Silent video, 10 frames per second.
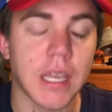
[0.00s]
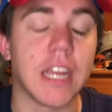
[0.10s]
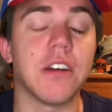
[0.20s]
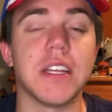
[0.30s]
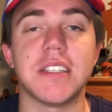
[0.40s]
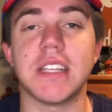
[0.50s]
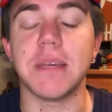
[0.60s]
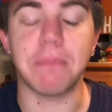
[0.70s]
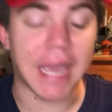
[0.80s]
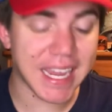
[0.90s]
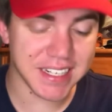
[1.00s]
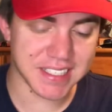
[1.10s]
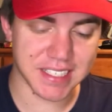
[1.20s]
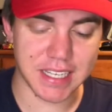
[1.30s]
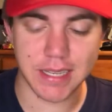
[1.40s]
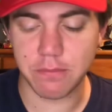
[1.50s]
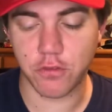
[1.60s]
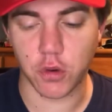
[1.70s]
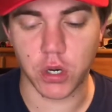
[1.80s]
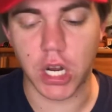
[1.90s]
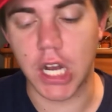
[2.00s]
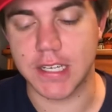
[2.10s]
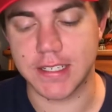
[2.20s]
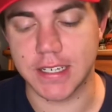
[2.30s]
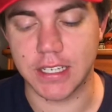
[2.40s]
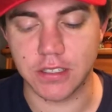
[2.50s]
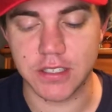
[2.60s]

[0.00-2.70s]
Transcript: Here is the paint scheme for Austin Hill.